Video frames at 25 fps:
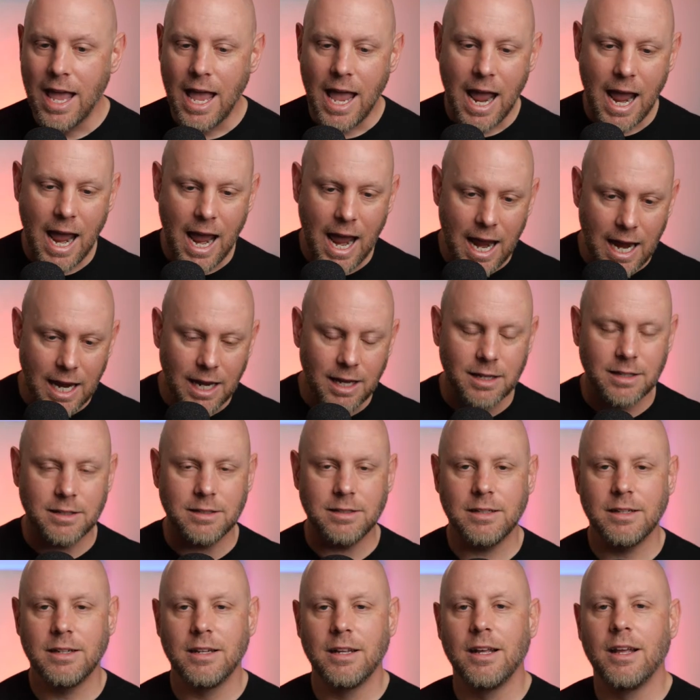And
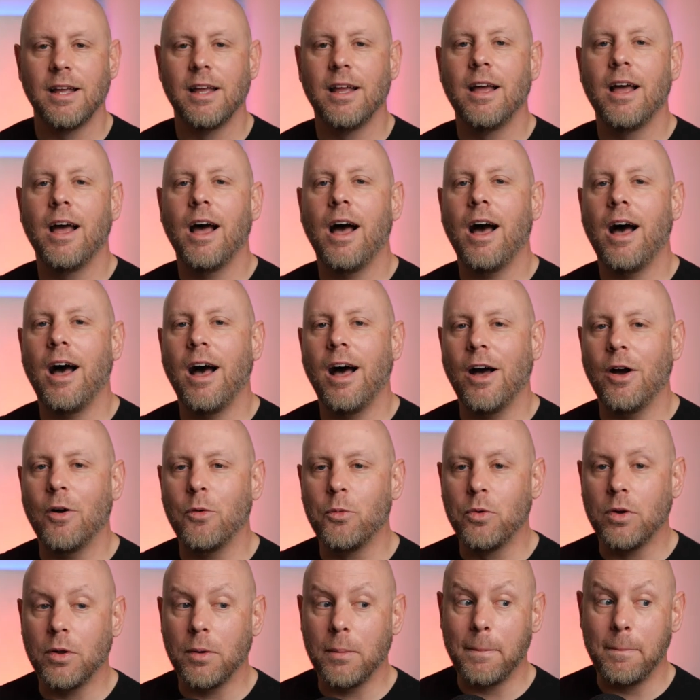
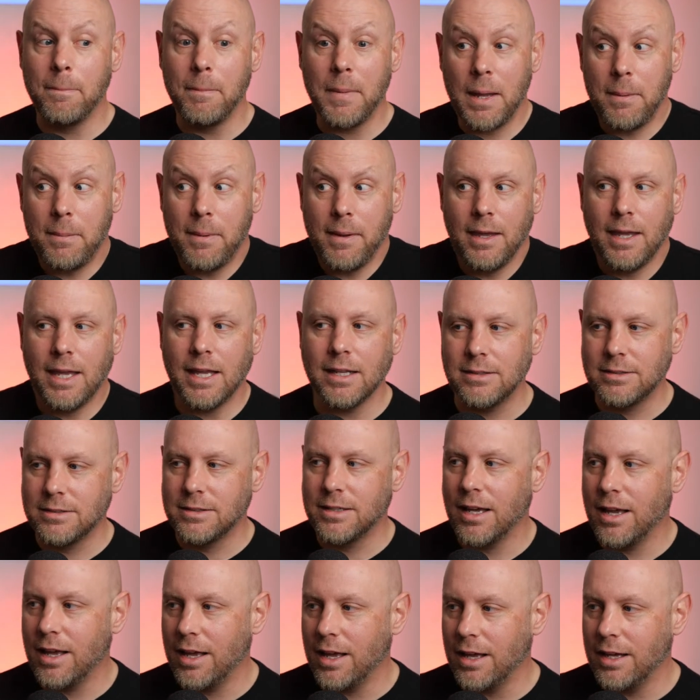we'll maybe get
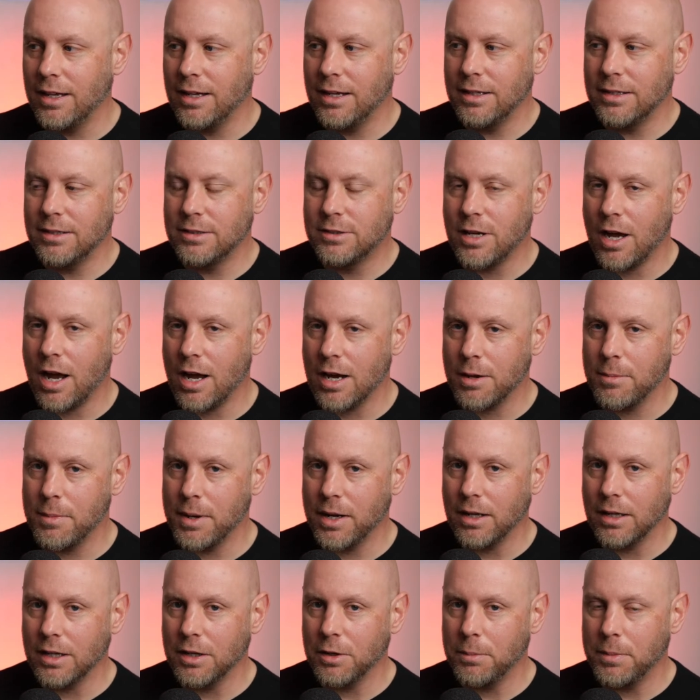to talk about
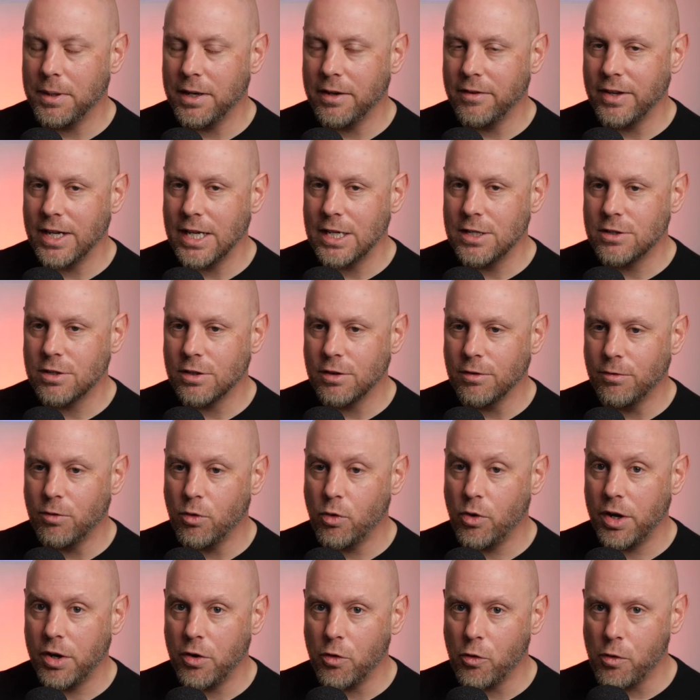a little bit of Into the
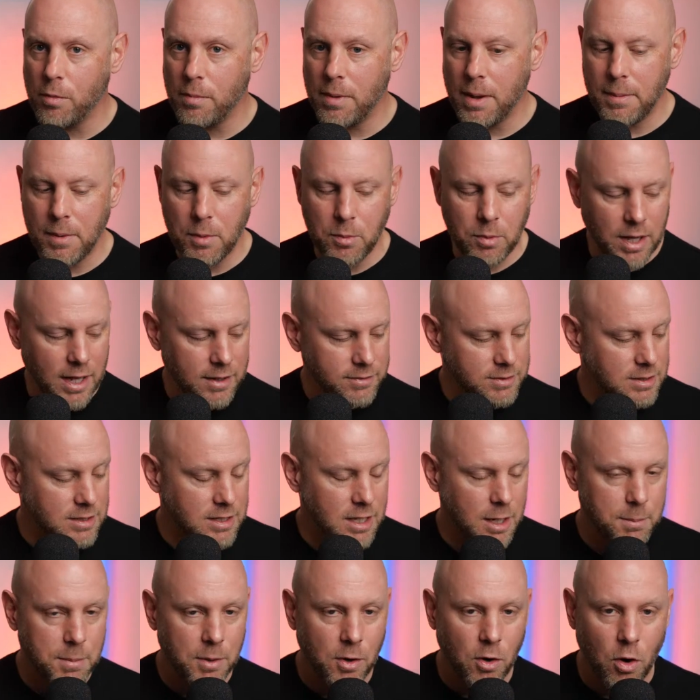Void, or maybe we'll have to
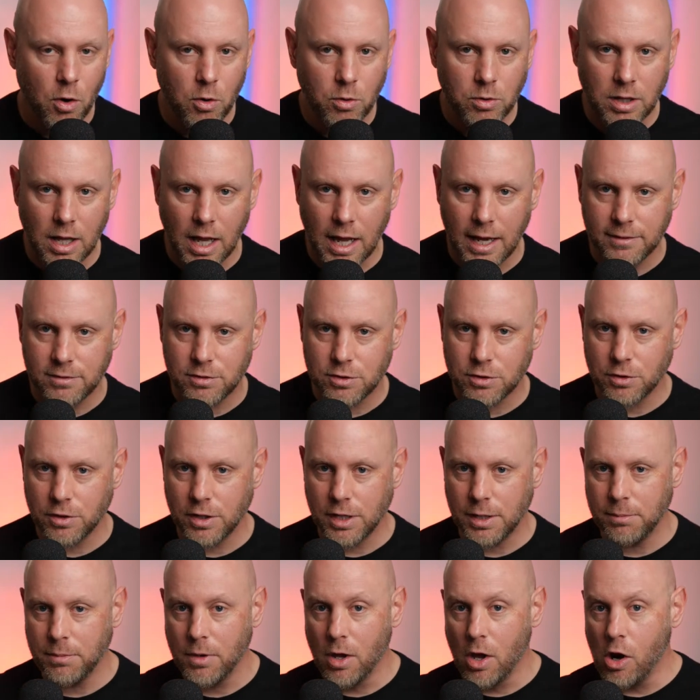set up our own live
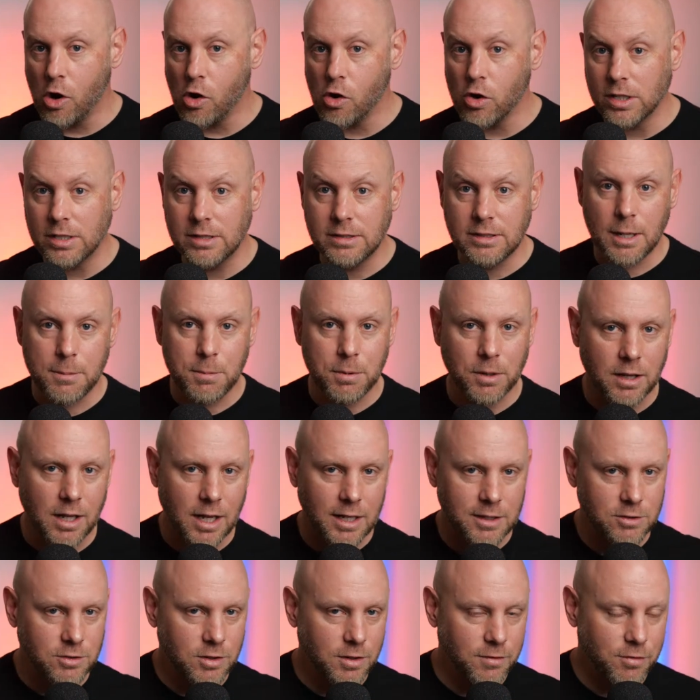stream or a separate
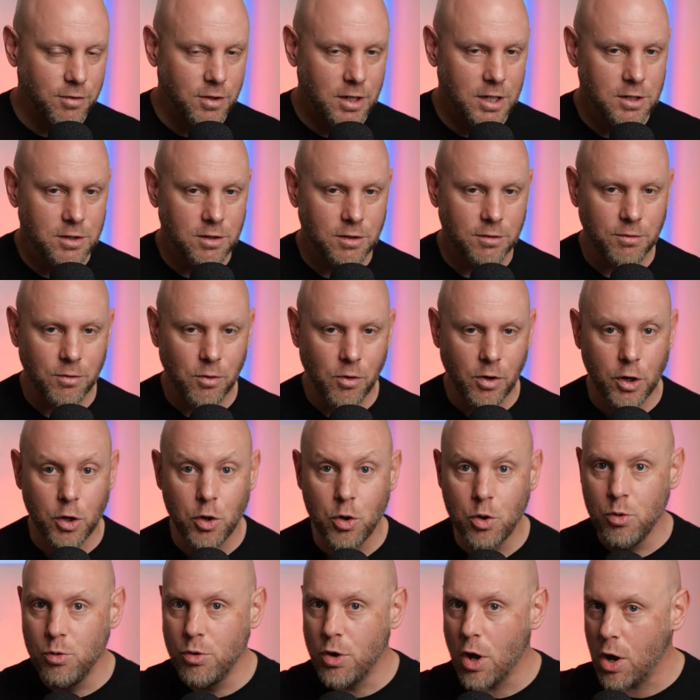live stream for Into the Void.
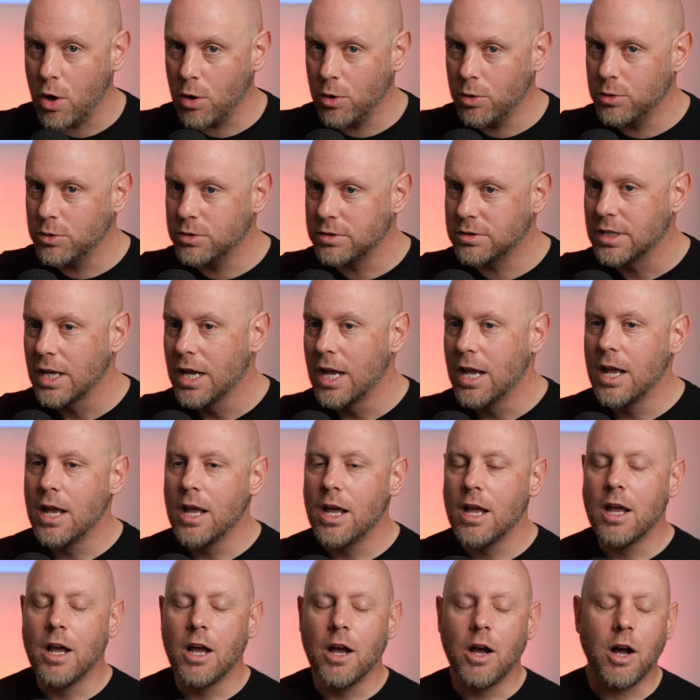Who knows?
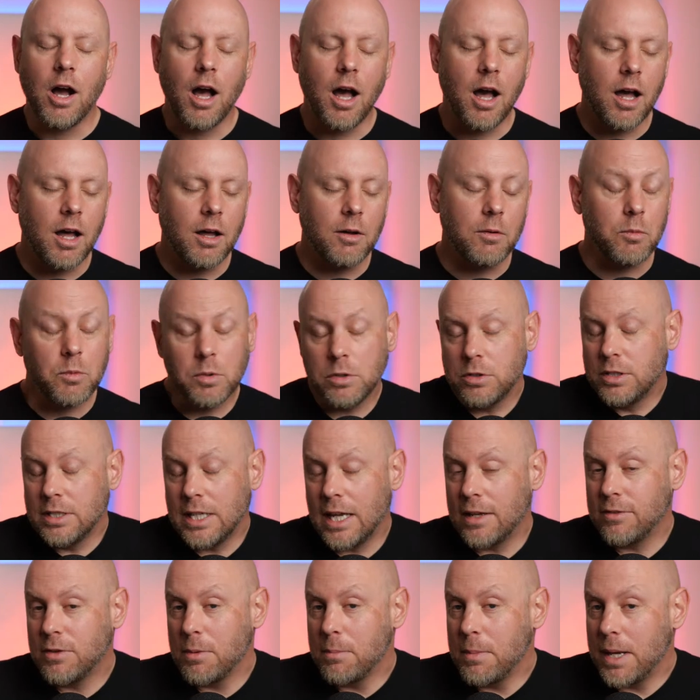We'll just
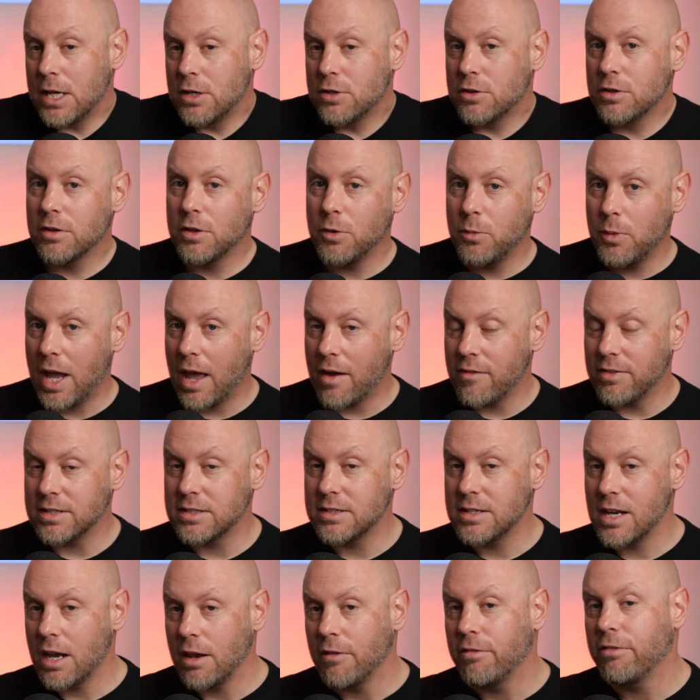have to make sure that we have a
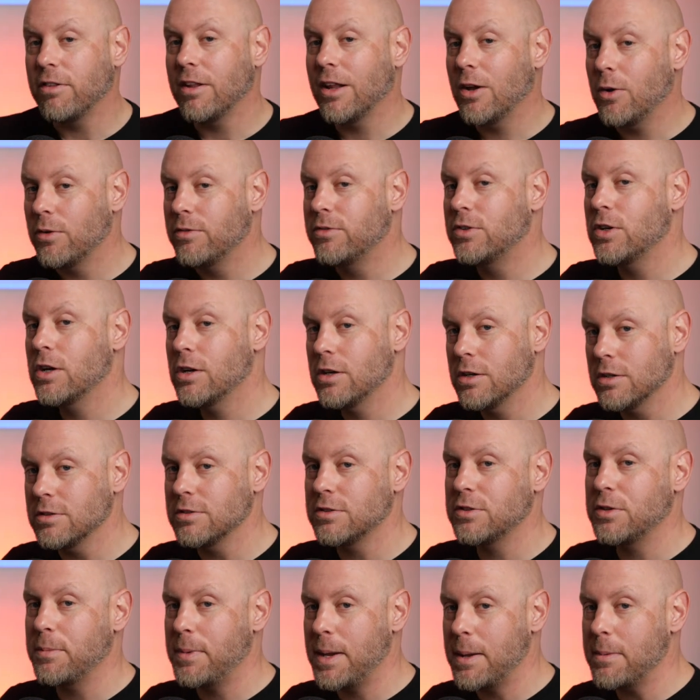steady flow of turns
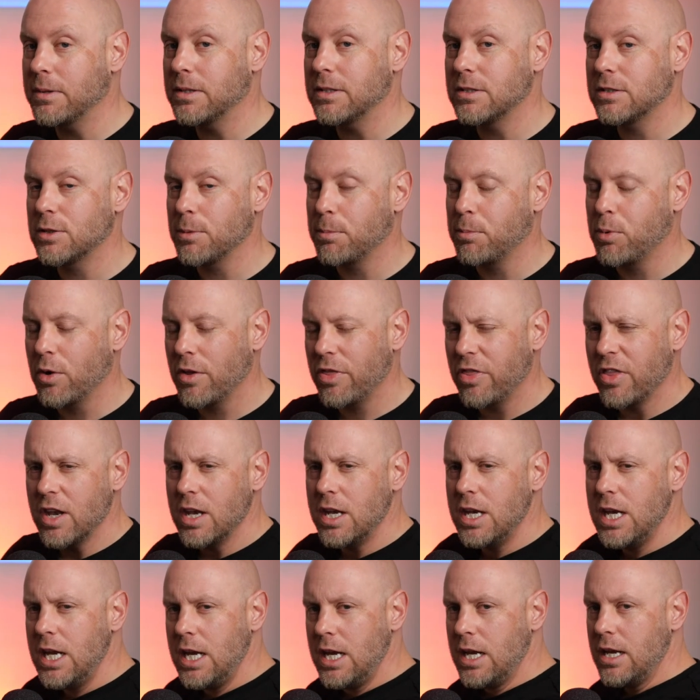to be able to support the
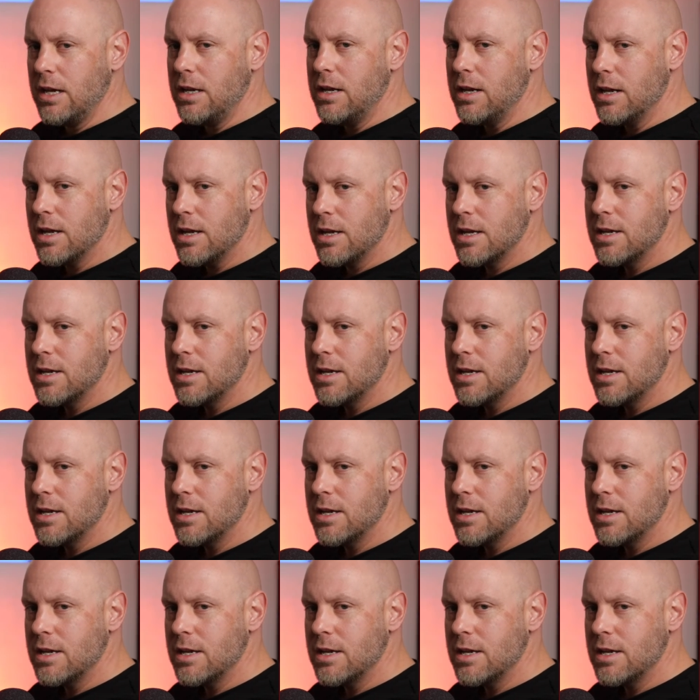need